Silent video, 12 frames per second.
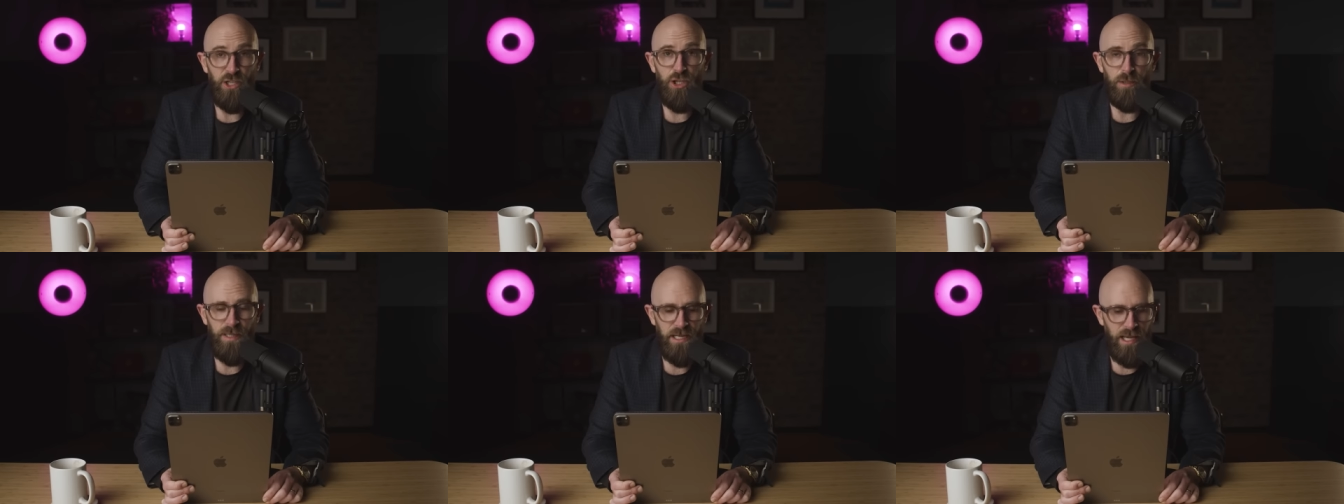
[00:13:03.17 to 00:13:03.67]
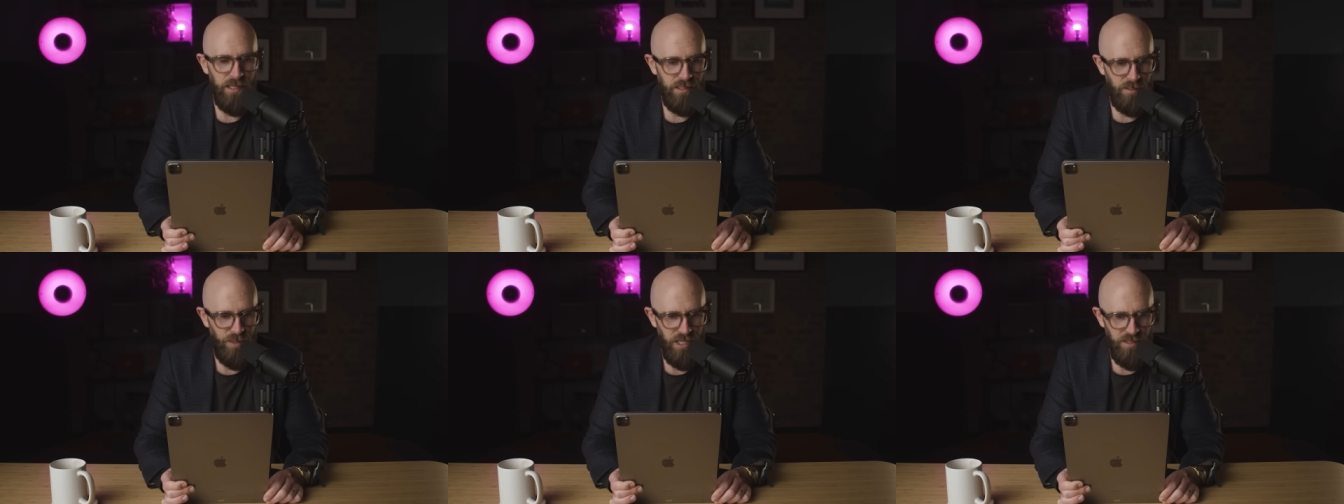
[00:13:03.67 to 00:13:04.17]
Cuban
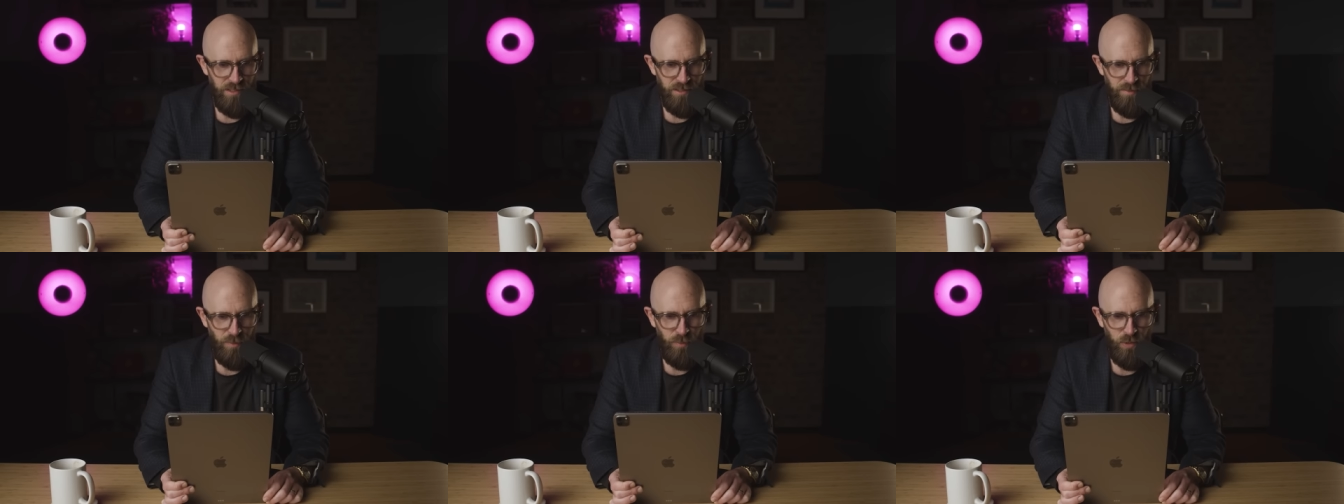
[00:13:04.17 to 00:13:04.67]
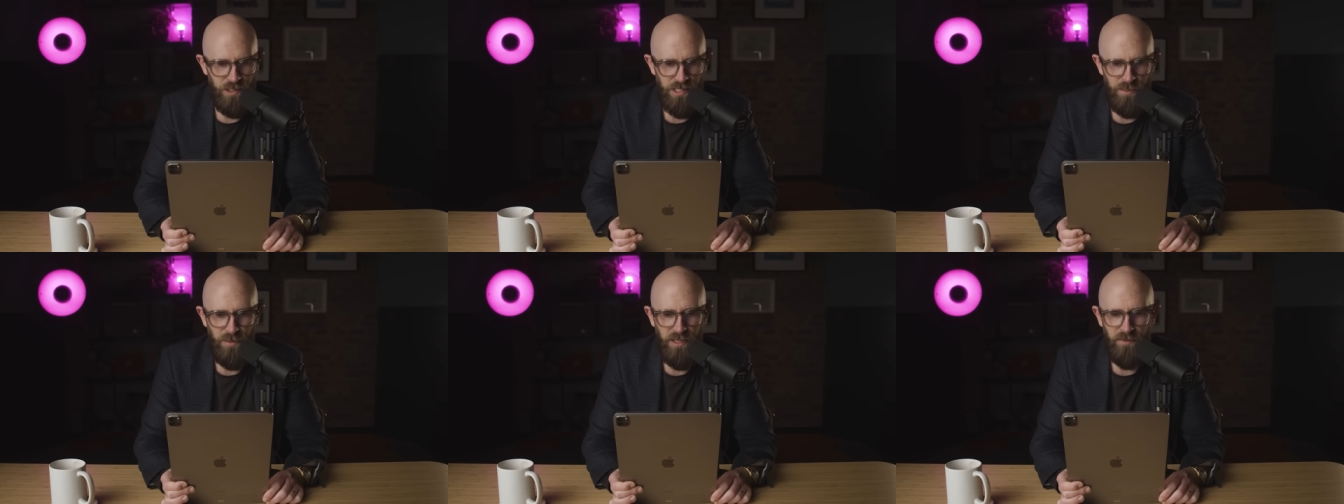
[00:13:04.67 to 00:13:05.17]
cancer patients
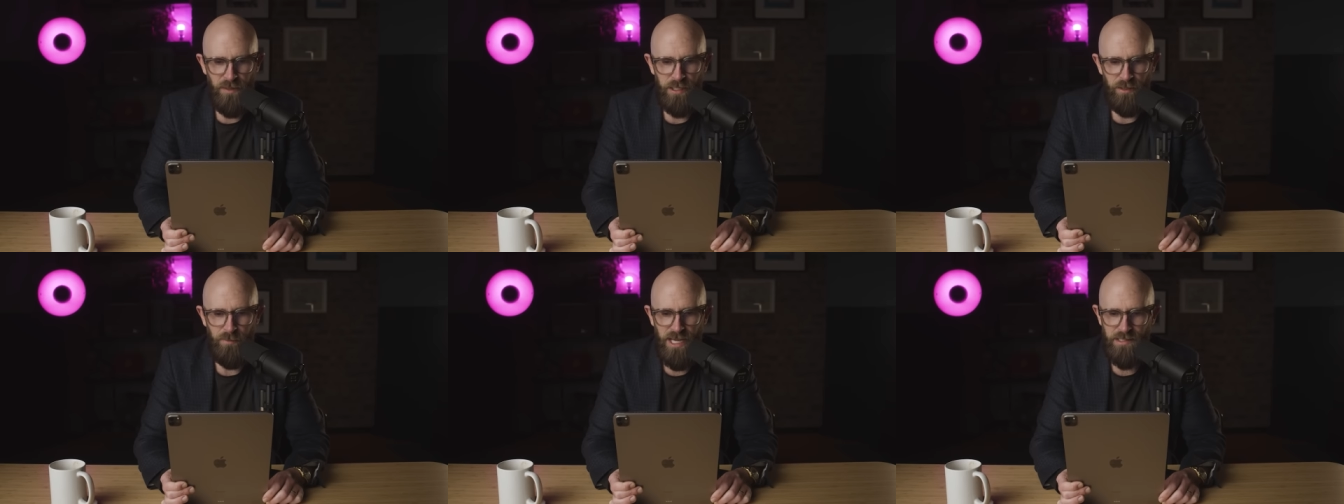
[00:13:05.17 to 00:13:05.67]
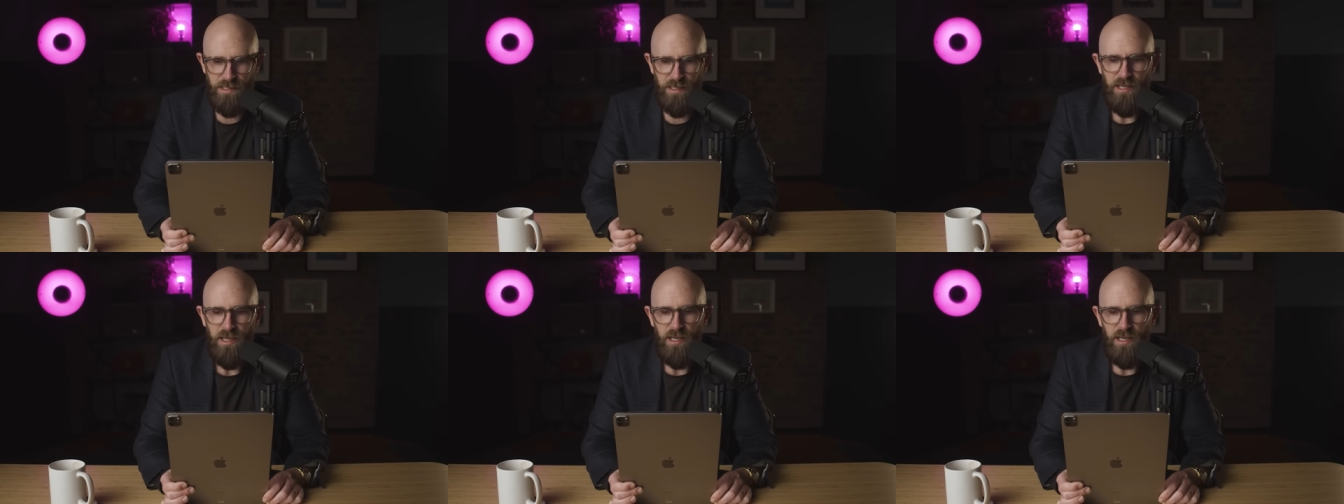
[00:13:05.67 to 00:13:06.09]
purported to feel better